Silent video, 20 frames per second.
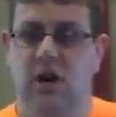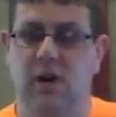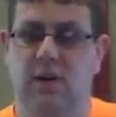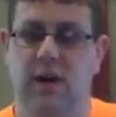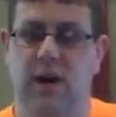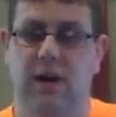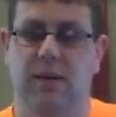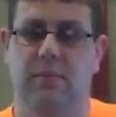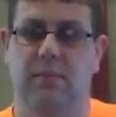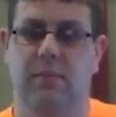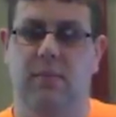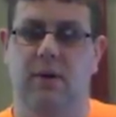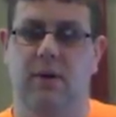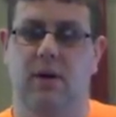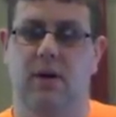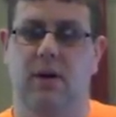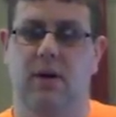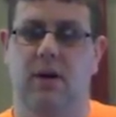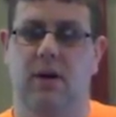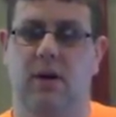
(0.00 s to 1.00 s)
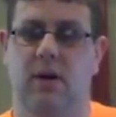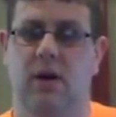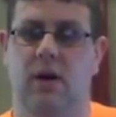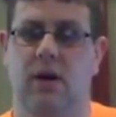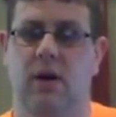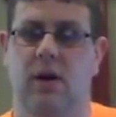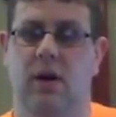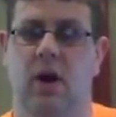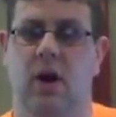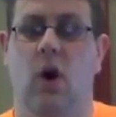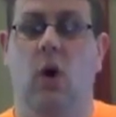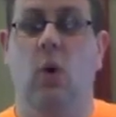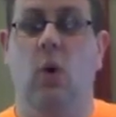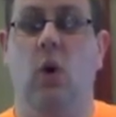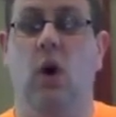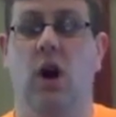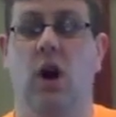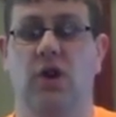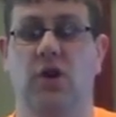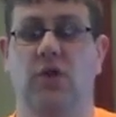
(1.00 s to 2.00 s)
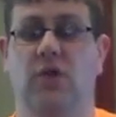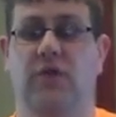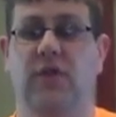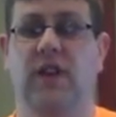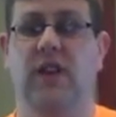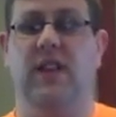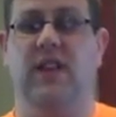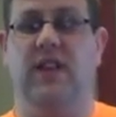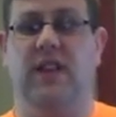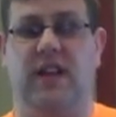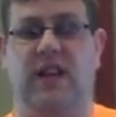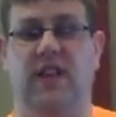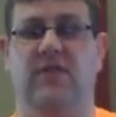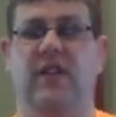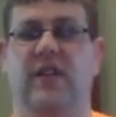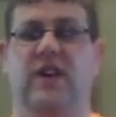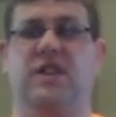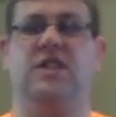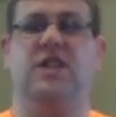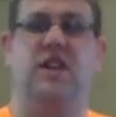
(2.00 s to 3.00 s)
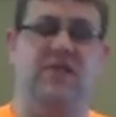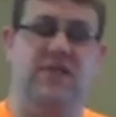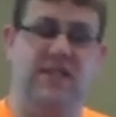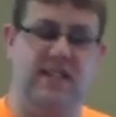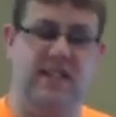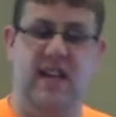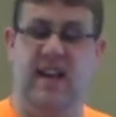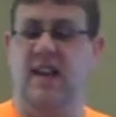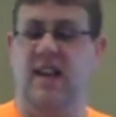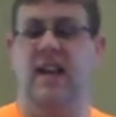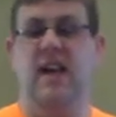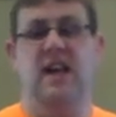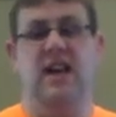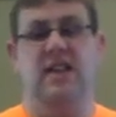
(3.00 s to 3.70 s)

Him? Or are you feeling the conviction of sin,